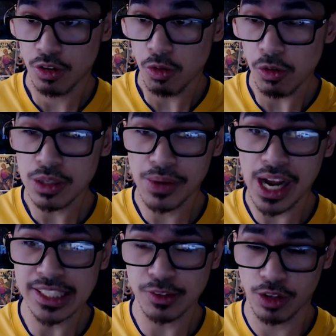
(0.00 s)
What up,
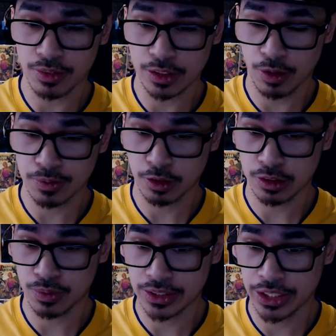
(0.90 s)
guys, and welcome to the web first
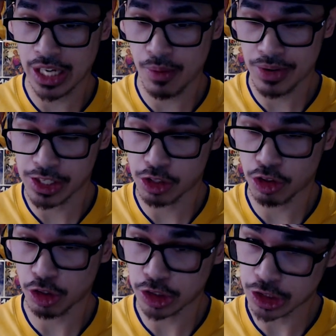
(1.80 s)
must see comic and nerd
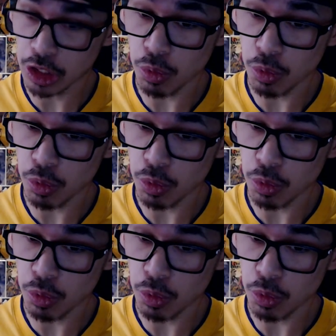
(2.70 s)
culture show.